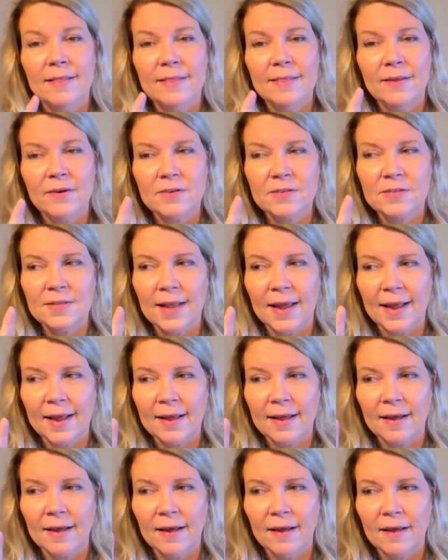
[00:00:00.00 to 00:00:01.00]
there's
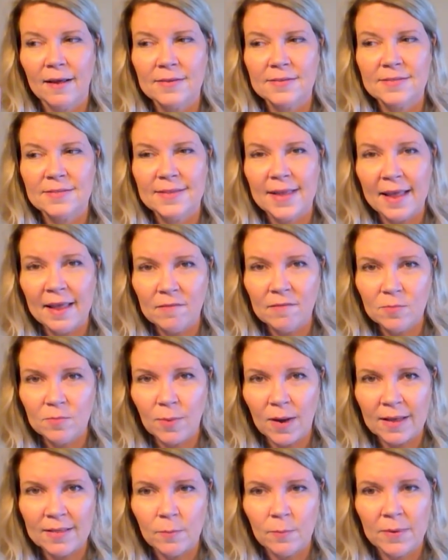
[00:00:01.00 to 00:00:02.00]
like saved
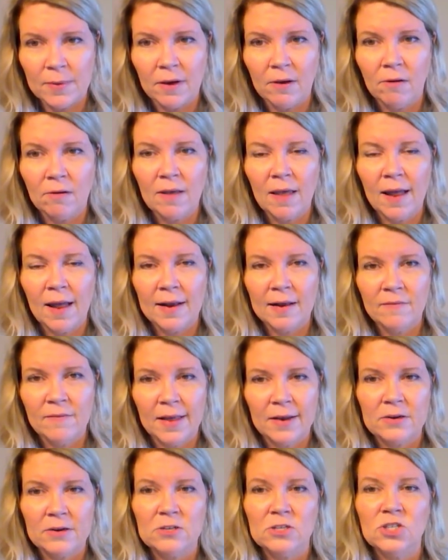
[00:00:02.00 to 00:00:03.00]
by the bell kind of
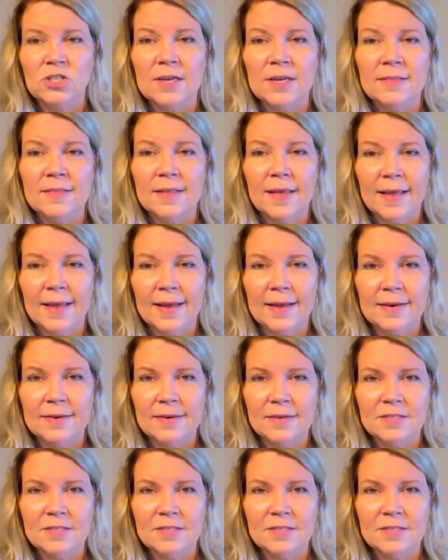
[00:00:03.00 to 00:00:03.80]
energy at the end.